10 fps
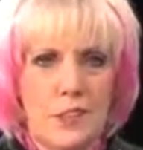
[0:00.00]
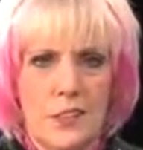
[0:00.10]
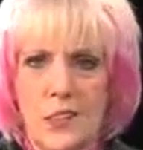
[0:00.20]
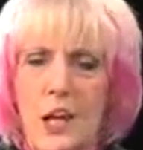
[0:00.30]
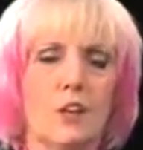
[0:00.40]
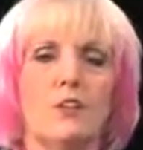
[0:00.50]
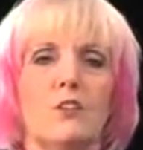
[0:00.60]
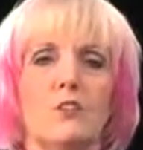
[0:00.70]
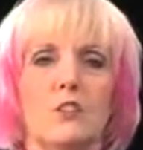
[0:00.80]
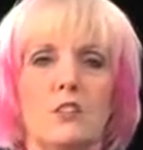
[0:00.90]
It's in
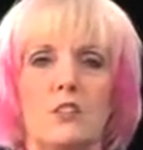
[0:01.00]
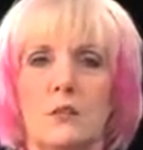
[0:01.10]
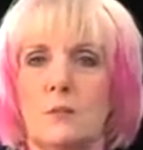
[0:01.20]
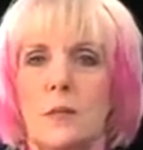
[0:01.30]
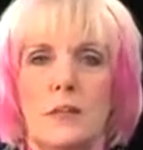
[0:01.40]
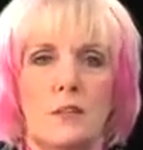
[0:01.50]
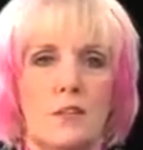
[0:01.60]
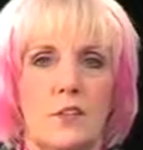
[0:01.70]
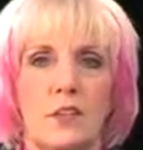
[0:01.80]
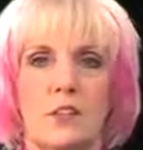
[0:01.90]
colors, it's in many
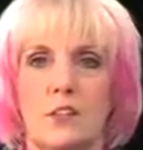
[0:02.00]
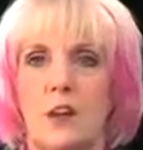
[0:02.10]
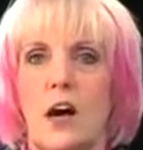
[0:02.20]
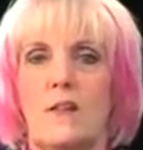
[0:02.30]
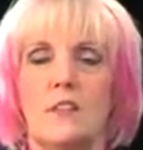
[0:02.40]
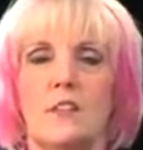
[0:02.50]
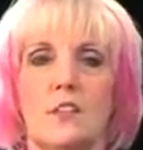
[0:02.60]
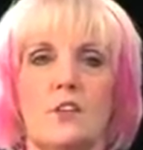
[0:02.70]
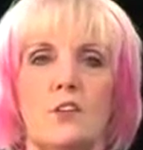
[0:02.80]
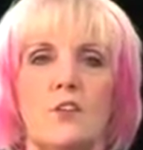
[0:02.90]
of the things that are on
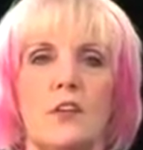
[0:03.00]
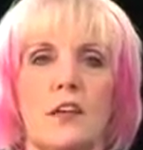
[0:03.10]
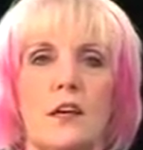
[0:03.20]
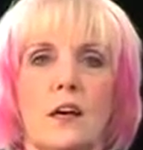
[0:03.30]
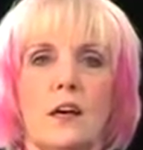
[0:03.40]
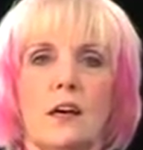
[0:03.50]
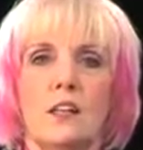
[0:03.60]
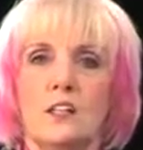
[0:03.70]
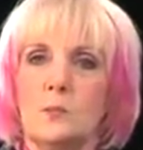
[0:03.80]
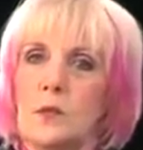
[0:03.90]
this earth.
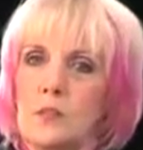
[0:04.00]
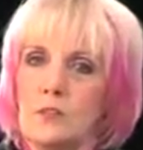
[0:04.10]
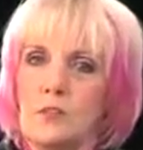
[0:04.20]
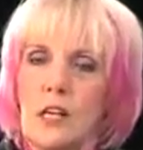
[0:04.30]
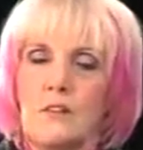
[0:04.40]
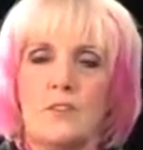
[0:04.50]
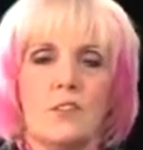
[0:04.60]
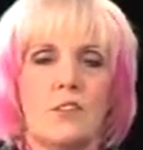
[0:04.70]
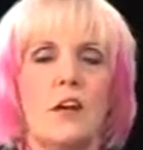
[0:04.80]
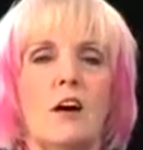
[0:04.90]
It's part of life
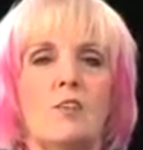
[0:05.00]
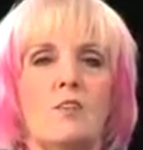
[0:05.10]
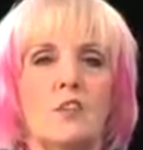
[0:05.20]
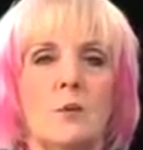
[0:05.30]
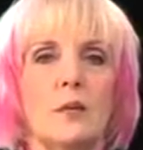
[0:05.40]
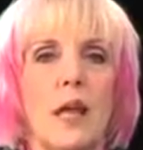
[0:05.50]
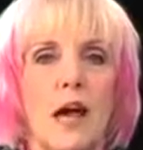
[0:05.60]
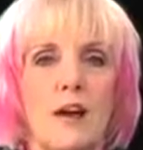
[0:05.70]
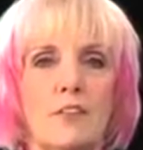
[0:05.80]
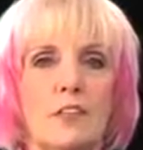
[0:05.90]
itself. So in
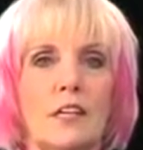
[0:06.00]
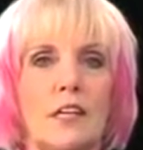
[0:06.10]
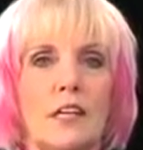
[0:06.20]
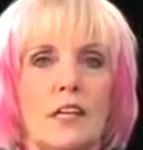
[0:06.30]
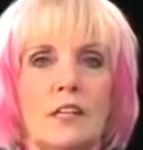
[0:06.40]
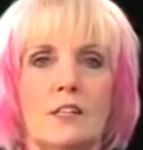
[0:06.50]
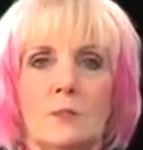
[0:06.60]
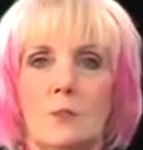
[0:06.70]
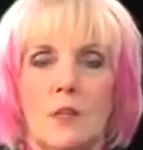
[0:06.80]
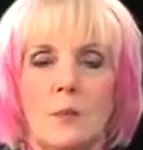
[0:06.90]
heaven,
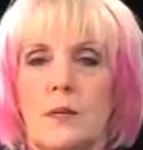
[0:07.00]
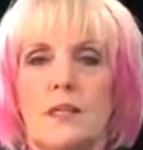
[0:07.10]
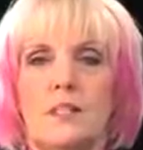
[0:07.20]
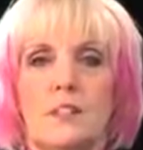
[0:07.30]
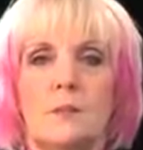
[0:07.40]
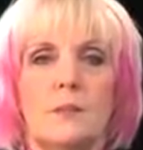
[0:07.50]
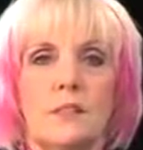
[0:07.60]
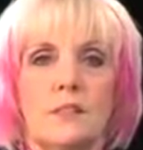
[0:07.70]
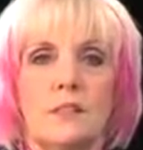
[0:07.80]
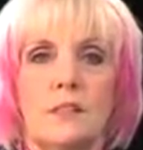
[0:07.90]
it's one of the main
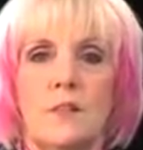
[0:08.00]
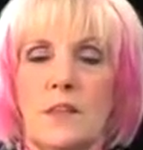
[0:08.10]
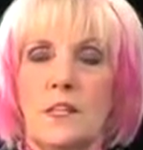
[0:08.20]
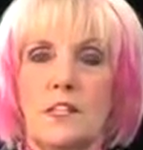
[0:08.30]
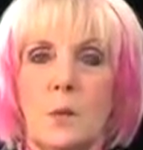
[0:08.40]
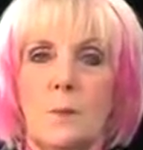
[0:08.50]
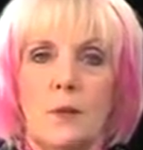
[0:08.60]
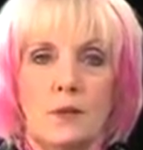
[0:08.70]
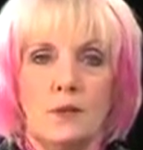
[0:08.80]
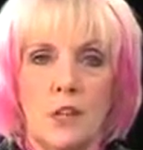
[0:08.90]
substances that things are
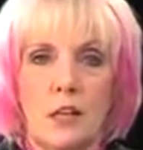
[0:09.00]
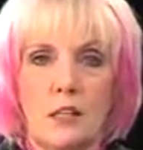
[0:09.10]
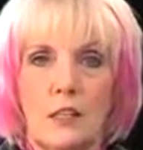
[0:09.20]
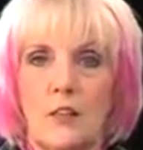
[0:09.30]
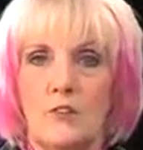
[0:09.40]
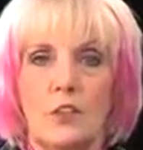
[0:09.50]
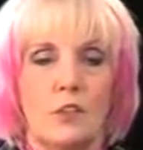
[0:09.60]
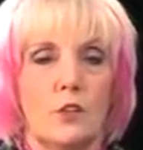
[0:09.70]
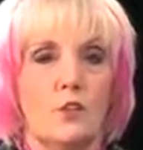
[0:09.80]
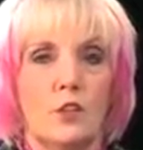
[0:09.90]
built out of.
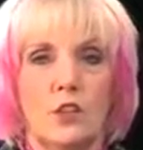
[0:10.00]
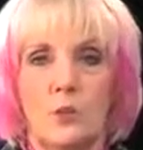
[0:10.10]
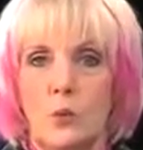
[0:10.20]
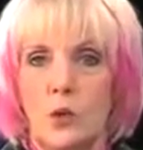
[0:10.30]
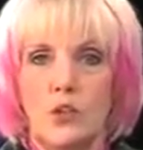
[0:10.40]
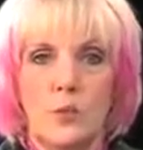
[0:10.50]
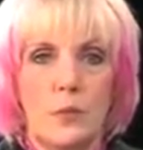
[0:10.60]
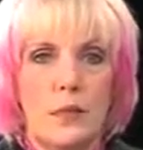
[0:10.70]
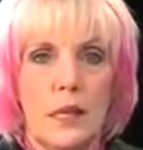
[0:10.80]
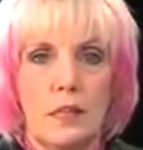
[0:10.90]
The clothing you wear
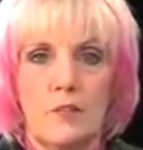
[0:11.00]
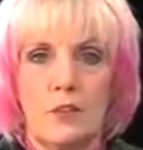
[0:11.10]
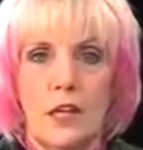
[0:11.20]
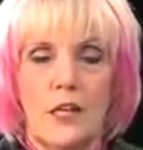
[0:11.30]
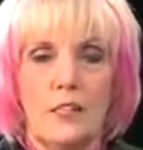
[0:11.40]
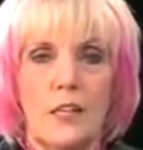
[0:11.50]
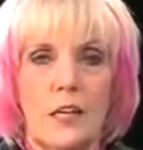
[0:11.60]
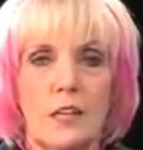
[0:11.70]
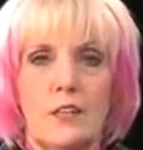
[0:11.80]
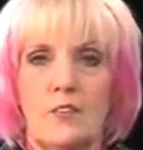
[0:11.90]
is made out of
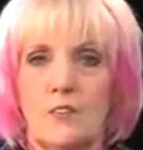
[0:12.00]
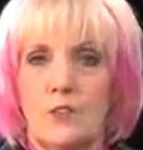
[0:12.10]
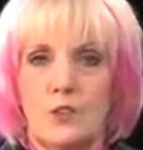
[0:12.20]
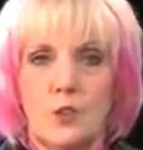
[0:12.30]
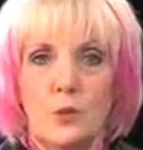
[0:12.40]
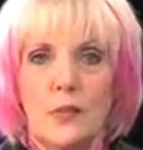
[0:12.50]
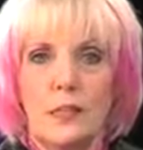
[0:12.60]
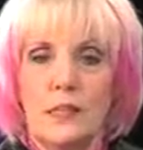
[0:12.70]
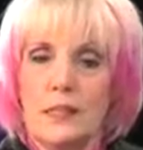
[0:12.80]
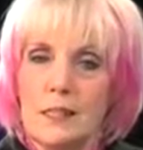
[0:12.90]
light. The food you
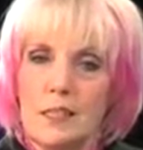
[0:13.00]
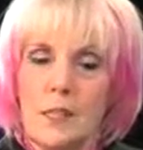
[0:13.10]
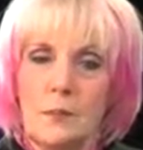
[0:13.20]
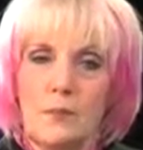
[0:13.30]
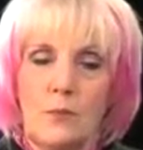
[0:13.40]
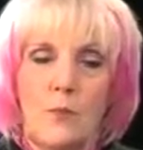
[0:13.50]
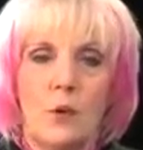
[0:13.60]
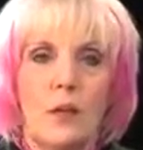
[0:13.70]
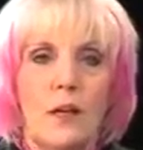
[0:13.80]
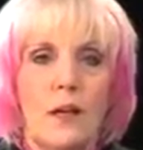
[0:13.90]
eat, like I said
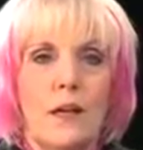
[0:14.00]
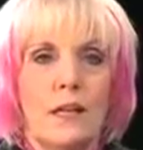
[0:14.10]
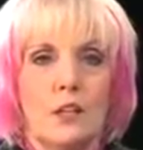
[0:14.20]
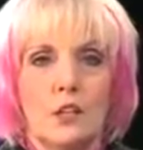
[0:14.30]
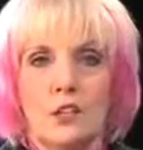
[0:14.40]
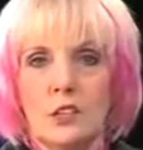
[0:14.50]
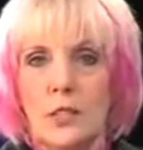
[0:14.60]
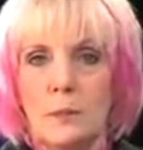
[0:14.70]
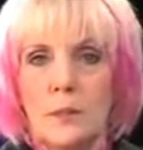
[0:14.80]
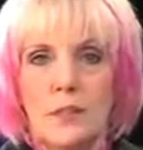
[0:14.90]
before, it looks
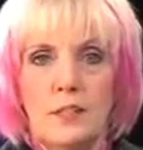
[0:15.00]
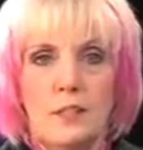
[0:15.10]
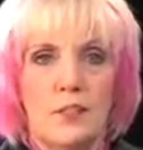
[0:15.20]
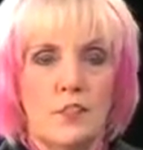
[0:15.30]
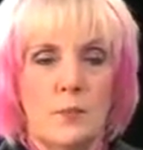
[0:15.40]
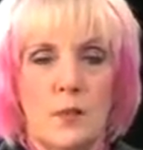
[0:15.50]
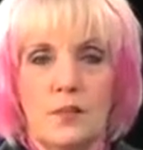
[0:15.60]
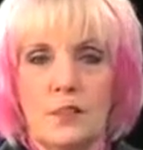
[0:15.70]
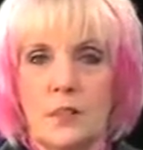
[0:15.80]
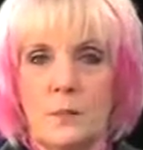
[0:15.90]
like pizza,
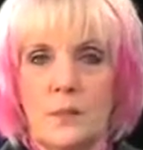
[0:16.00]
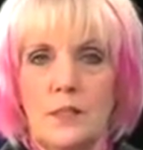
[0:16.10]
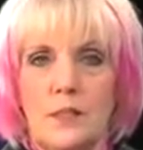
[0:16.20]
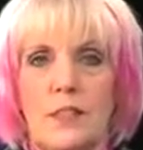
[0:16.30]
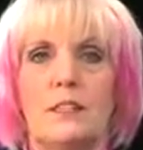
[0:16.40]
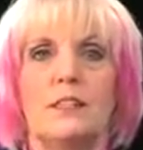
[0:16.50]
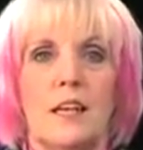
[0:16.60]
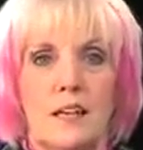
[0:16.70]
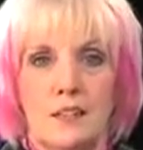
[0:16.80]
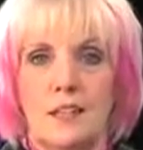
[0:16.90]
smells like pizza,
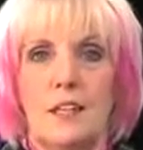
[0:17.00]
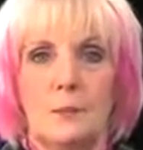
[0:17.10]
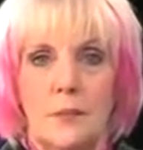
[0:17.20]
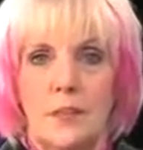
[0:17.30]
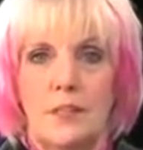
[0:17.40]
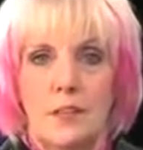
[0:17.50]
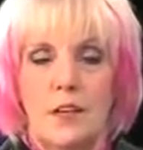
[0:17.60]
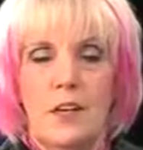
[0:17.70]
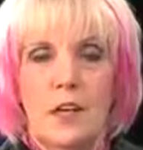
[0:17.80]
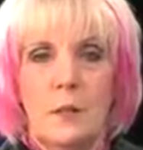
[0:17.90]
and tastes like
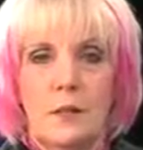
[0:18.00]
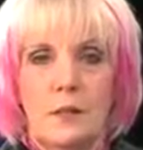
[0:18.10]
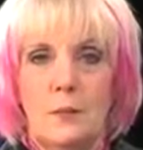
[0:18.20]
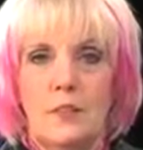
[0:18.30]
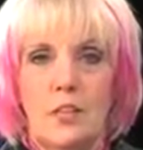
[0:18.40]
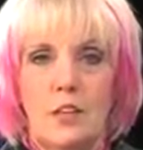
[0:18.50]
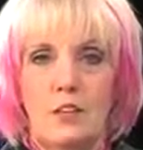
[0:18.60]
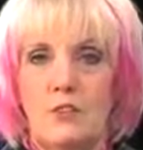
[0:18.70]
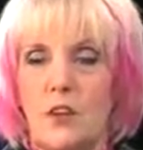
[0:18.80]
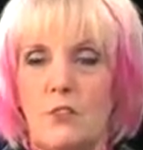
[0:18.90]
pizza. But let me
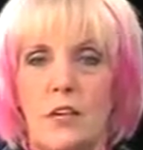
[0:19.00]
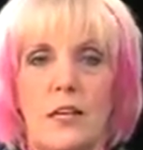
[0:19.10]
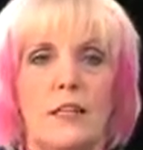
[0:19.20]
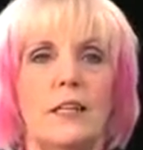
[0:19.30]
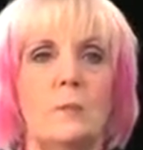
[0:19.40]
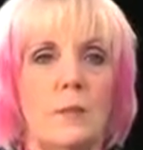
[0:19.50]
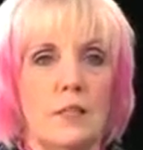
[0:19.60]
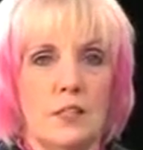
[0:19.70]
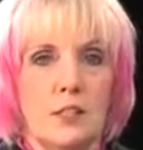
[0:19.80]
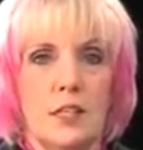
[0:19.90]
tell you, you've never had any
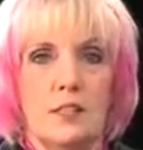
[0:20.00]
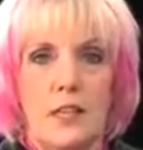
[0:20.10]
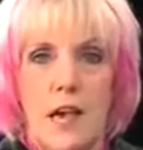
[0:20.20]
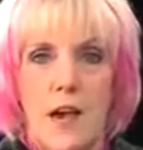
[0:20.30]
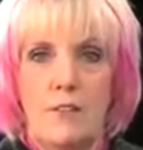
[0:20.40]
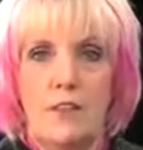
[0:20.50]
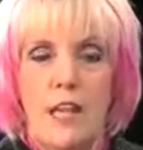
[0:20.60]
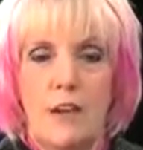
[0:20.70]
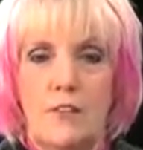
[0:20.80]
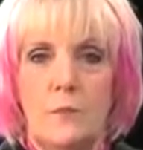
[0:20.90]
pizza like they have
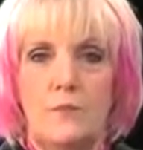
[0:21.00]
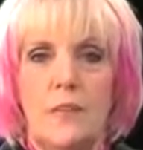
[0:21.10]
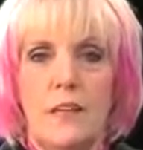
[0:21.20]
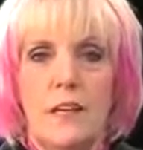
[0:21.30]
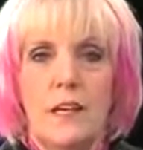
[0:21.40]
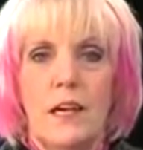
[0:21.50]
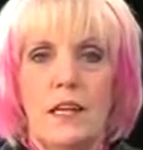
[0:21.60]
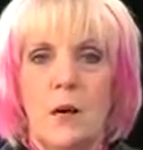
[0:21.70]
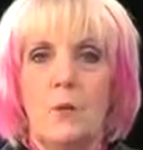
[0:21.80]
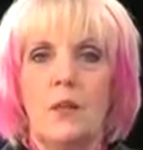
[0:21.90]
in heaven.
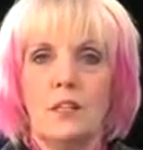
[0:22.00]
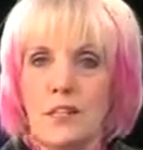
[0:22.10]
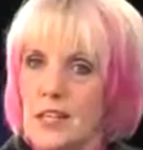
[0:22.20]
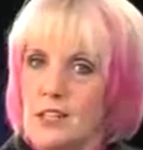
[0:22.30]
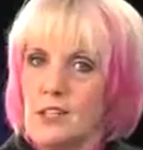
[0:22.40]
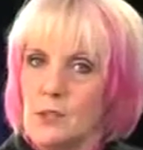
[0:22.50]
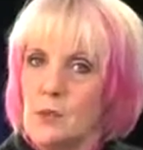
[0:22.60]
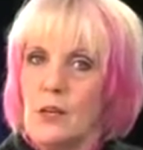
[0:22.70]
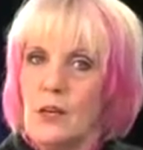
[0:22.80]
And I was taken